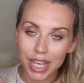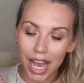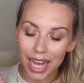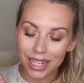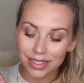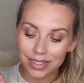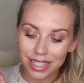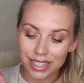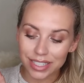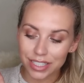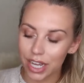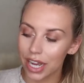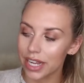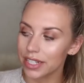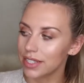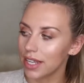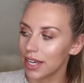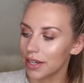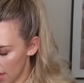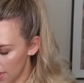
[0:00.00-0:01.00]
hand
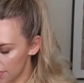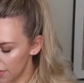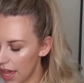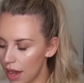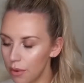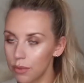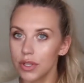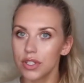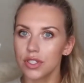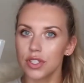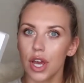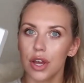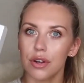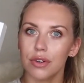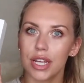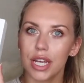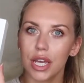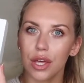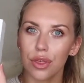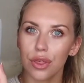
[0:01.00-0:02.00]
sanitizer and that was
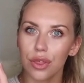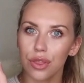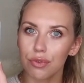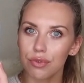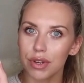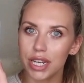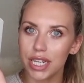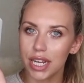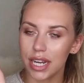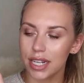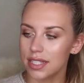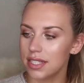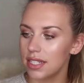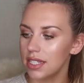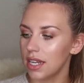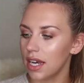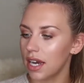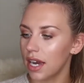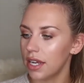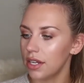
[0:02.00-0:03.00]
only
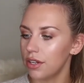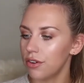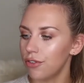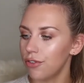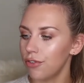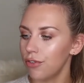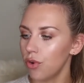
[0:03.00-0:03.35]
$3.99